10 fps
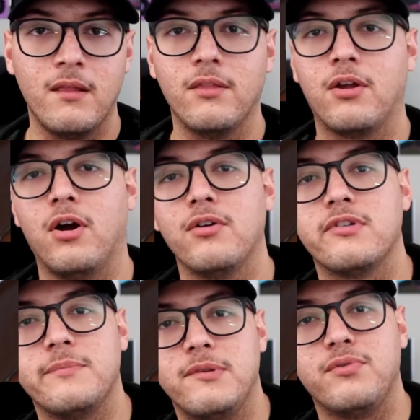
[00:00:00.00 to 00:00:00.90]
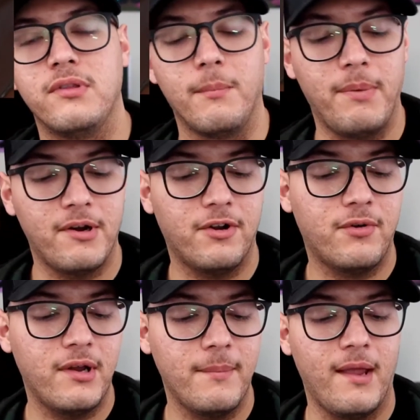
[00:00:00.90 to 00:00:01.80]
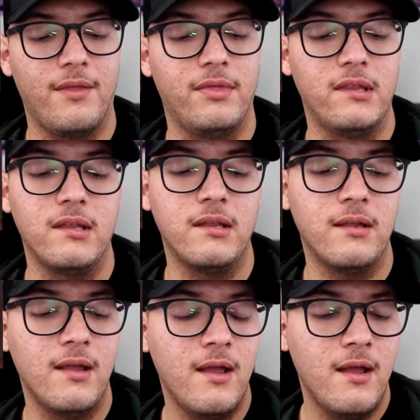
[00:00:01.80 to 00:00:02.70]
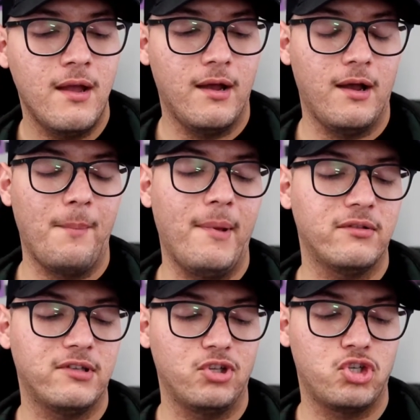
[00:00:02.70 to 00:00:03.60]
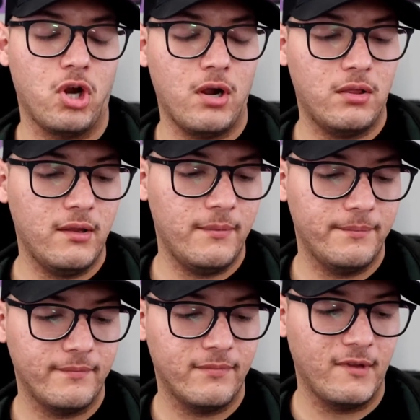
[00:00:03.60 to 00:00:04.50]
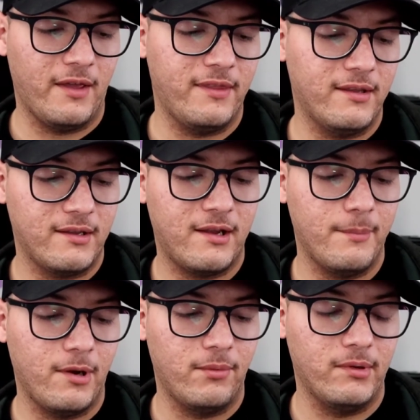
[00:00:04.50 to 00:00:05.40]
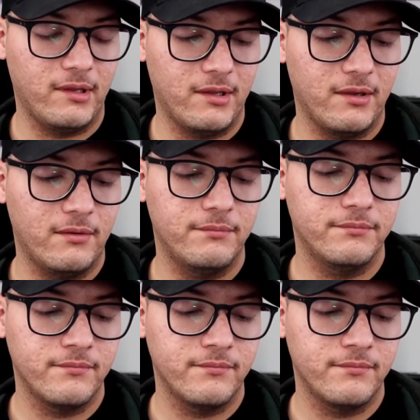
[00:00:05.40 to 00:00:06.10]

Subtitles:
The contrast between the buttercream and the melted chocolate. I think it came out really good.